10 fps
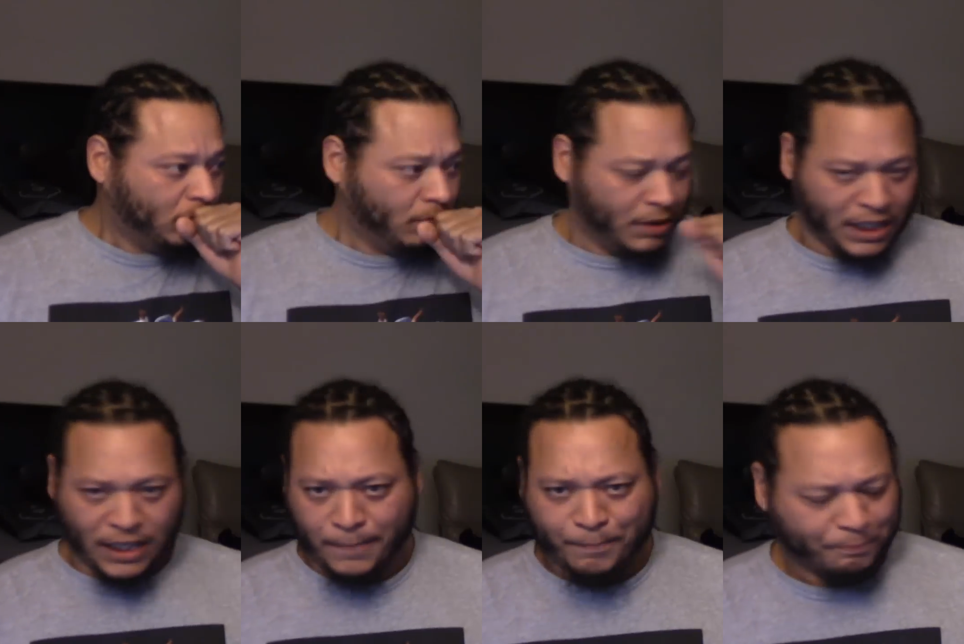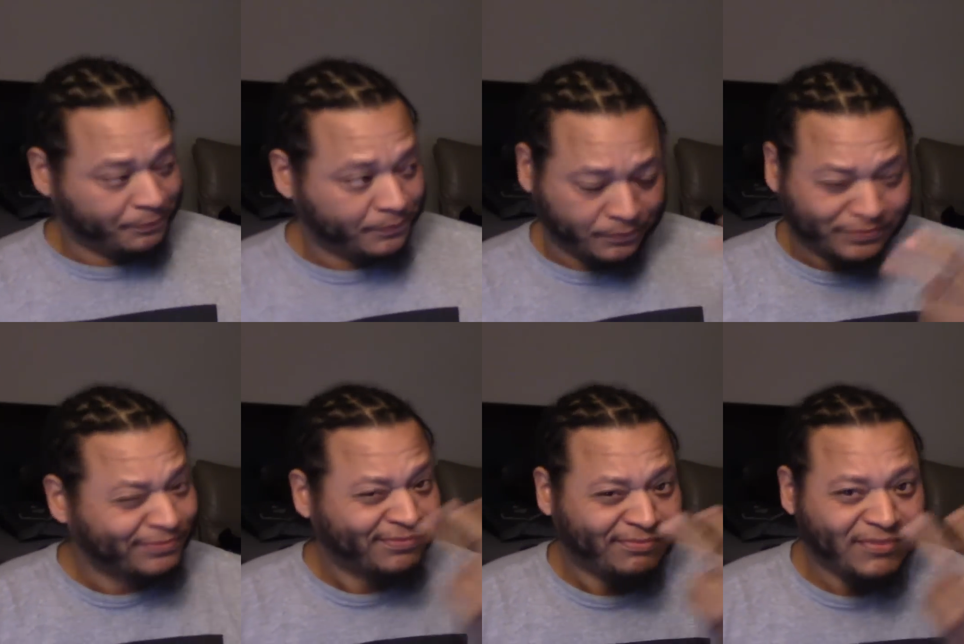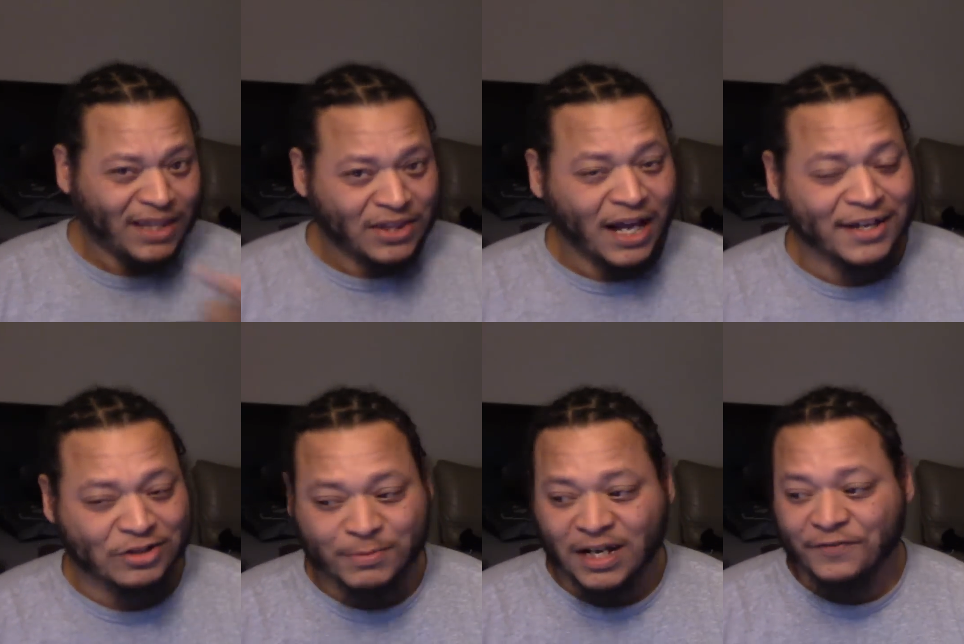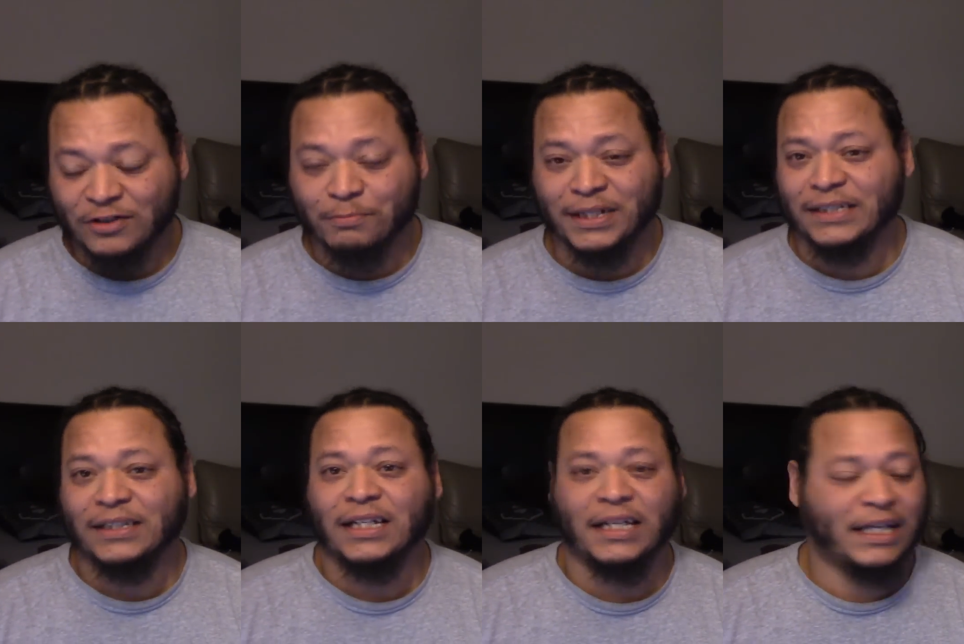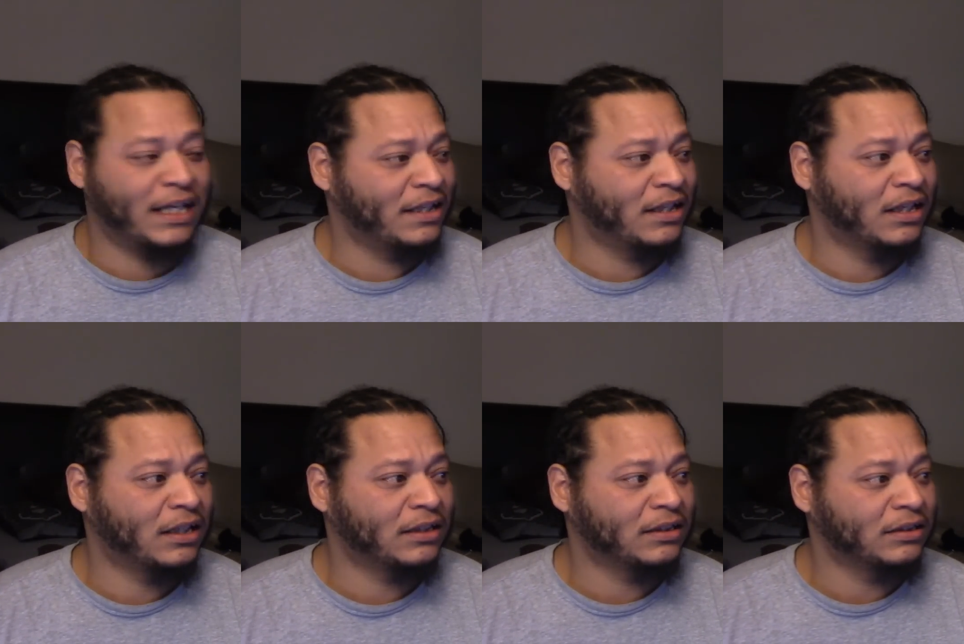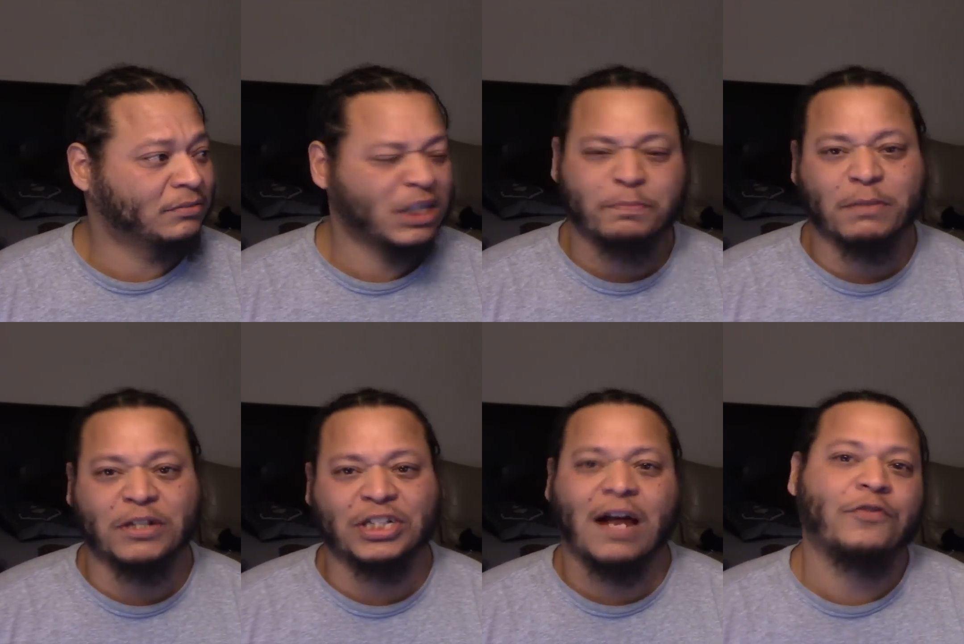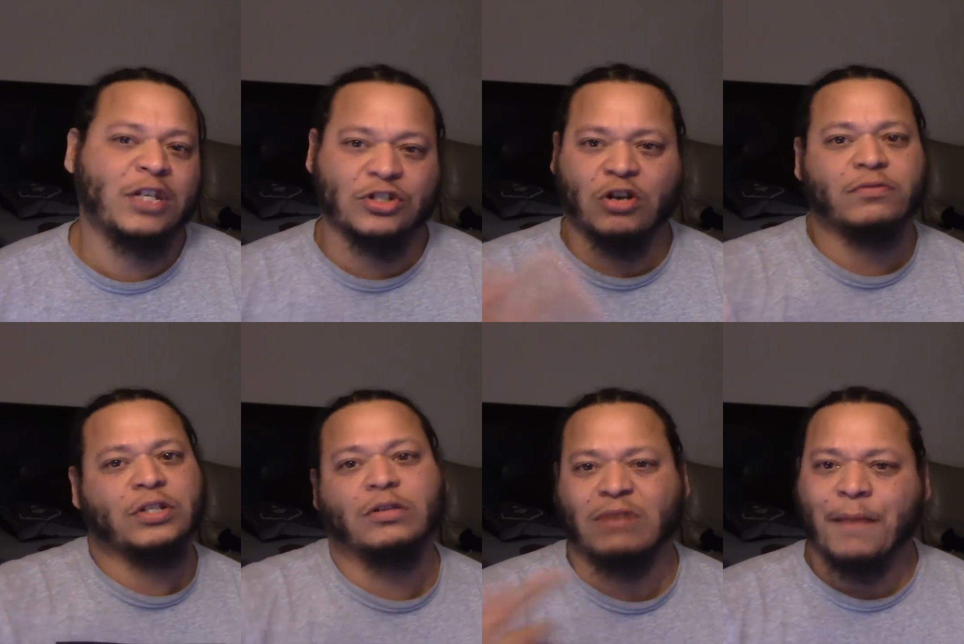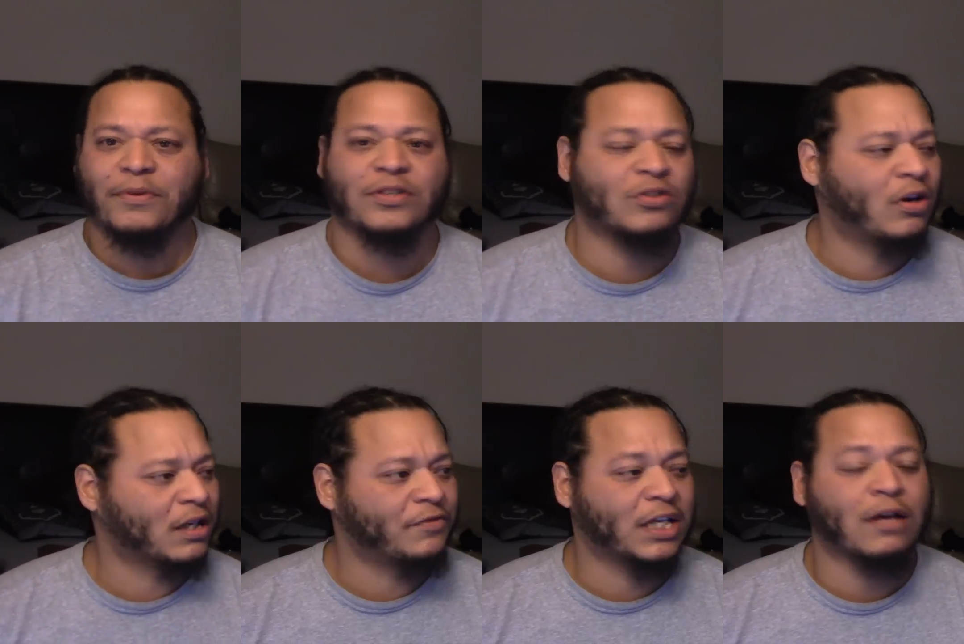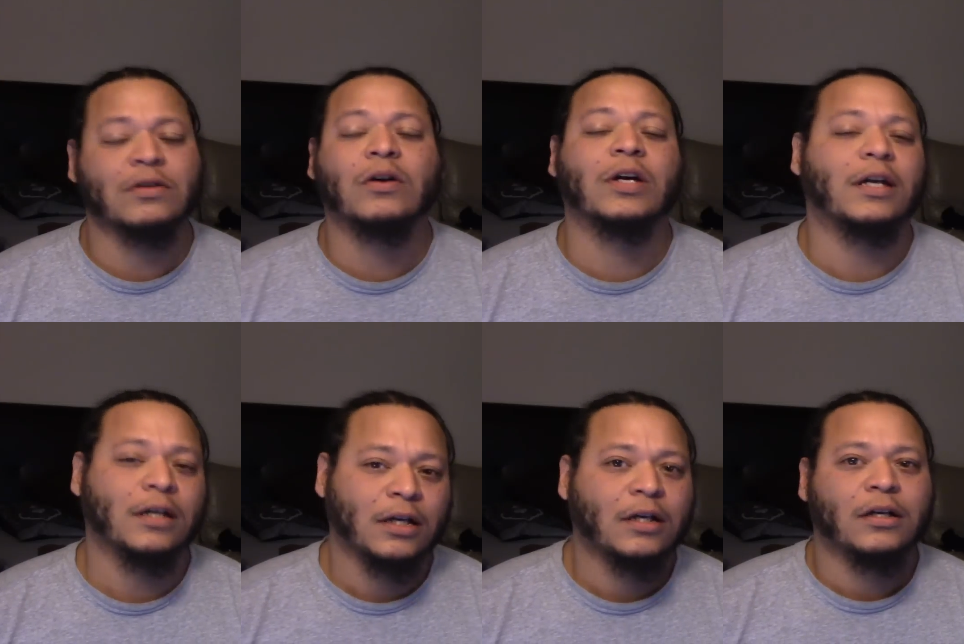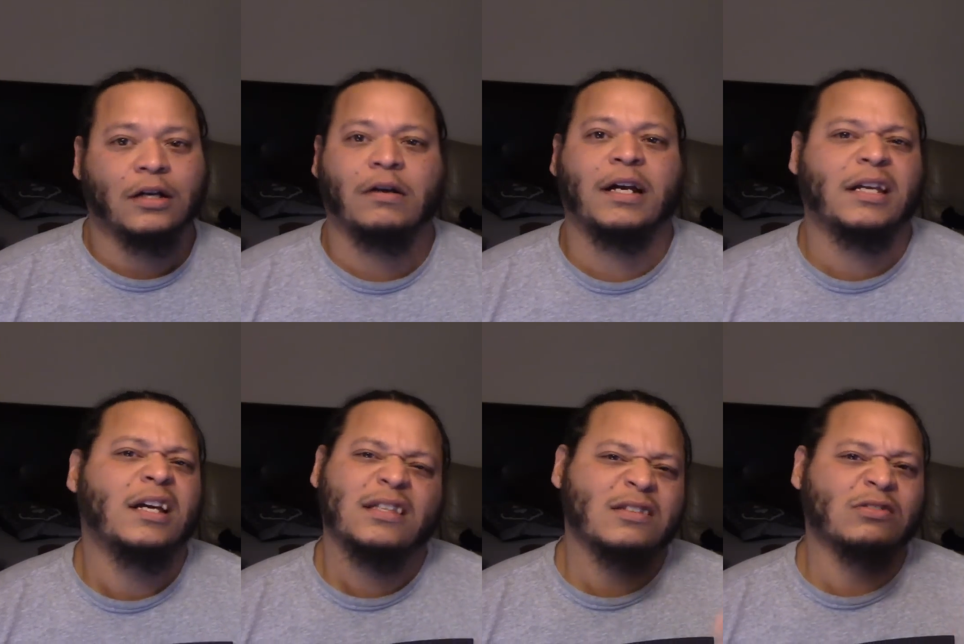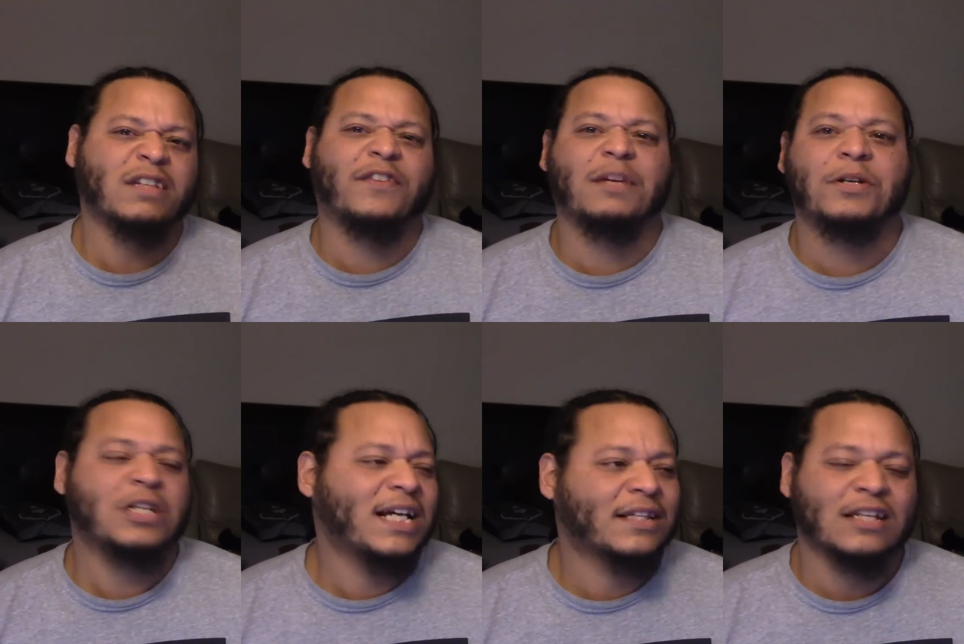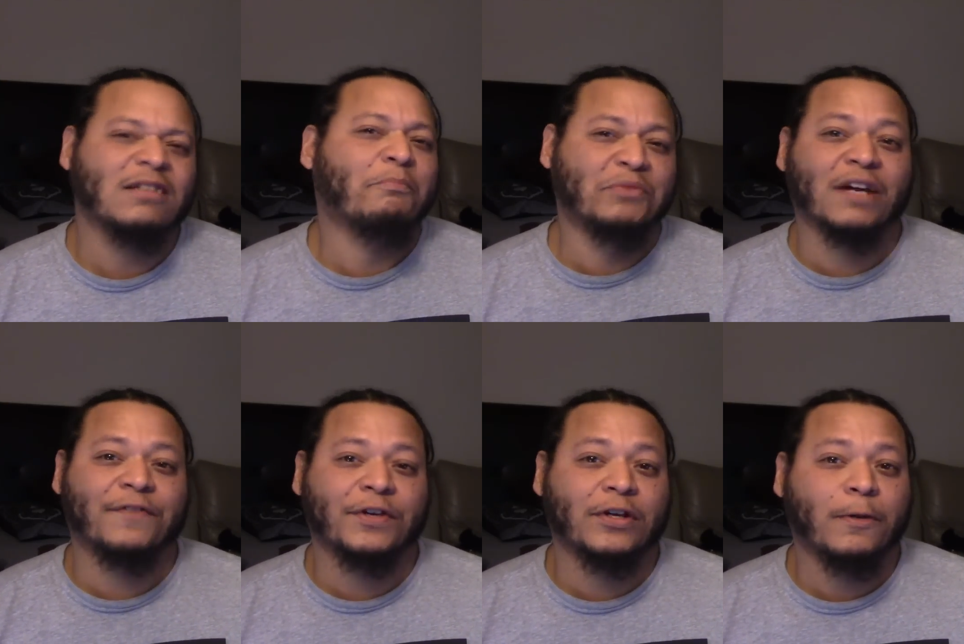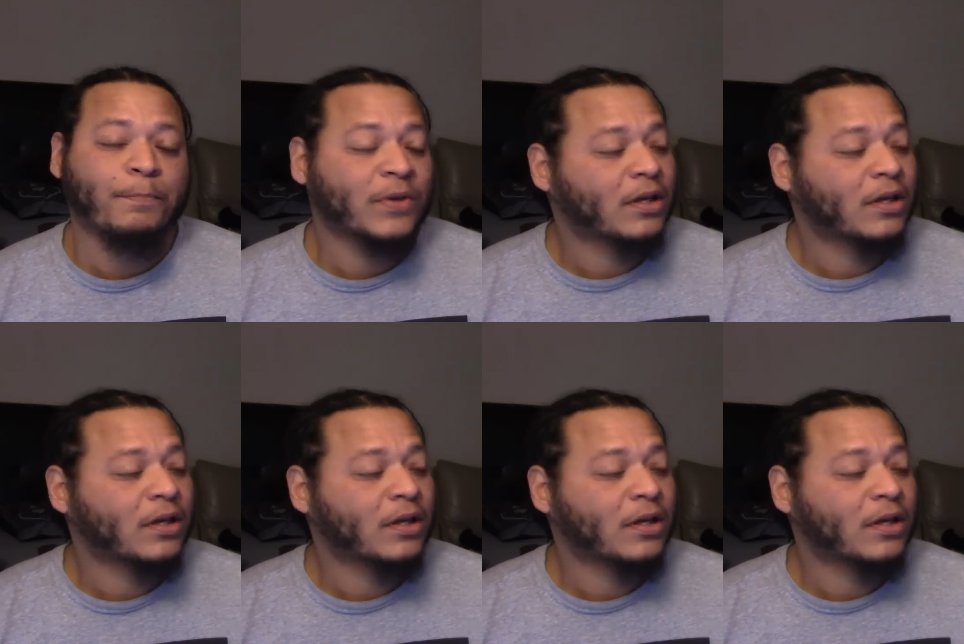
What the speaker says: But yeah, the eyes hit me off a little bit, and that's pretty much it. After he start, you know, rapping the song and everything, I was, okay, alright, a little different image, I like that, something different, you know,